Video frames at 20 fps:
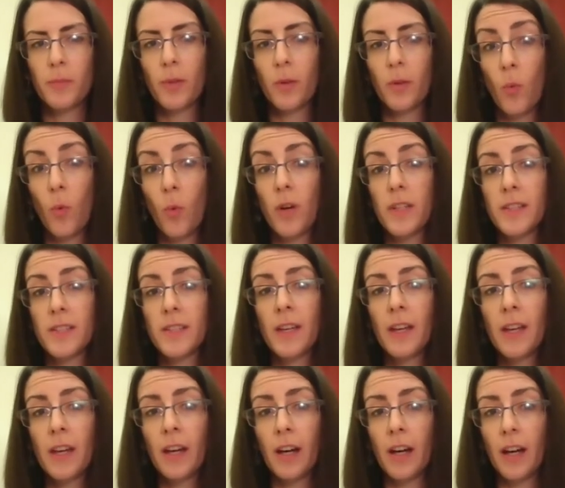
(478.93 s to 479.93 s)
was
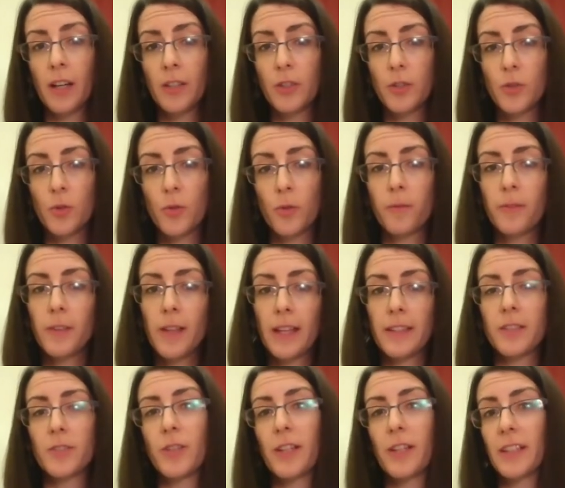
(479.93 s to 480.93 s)
through
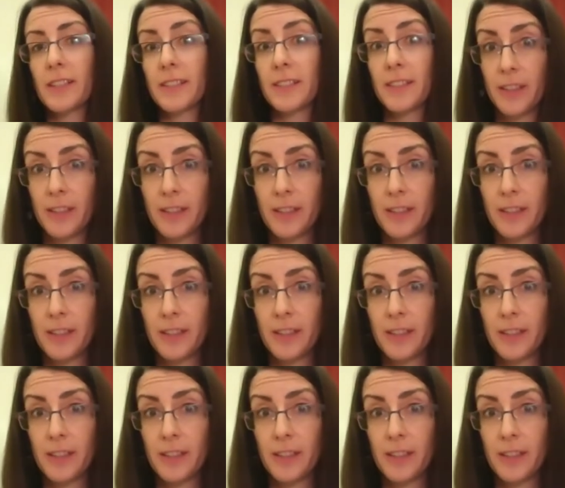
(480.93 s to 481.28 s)
flattering the